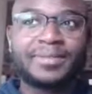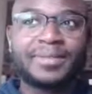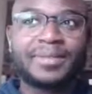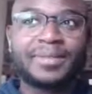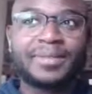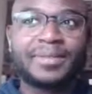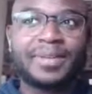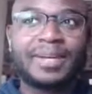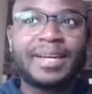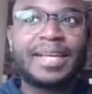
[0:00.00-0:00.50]

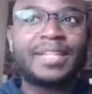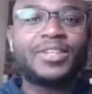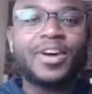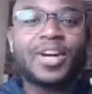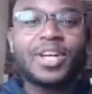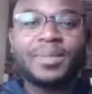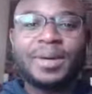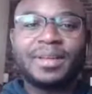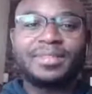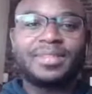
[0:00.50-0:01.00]
And I talked
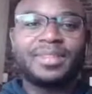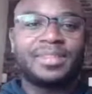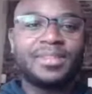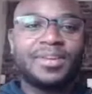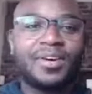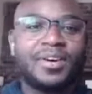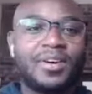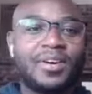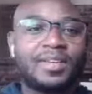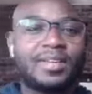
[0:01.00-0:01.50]
about this
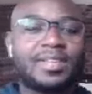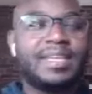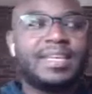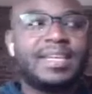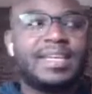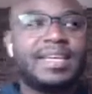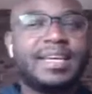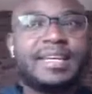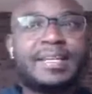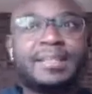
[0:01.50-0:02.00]
on
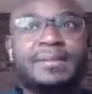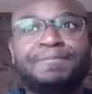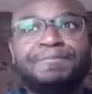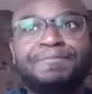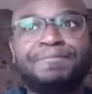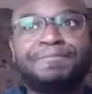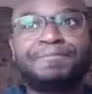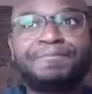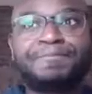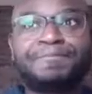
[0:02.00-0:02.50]
the
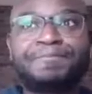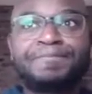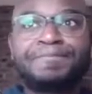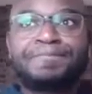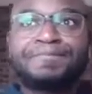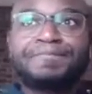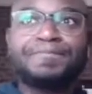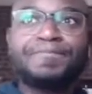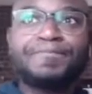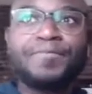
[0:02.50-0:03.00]

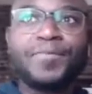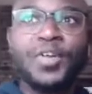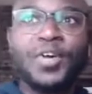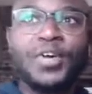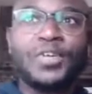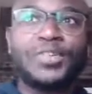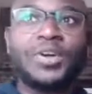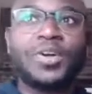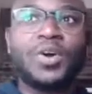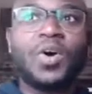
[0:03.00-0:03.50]

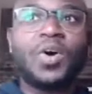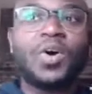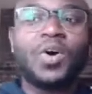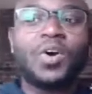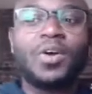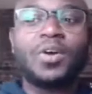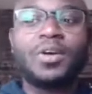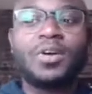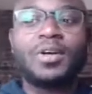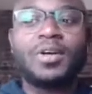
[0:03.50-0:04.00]

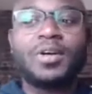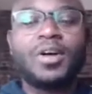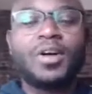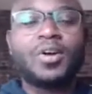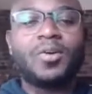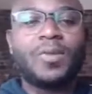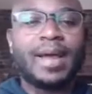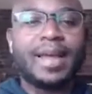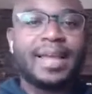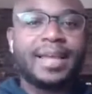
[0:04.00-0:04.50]
call,
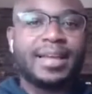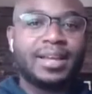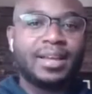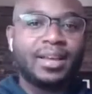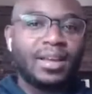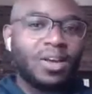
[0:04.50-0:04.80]
right?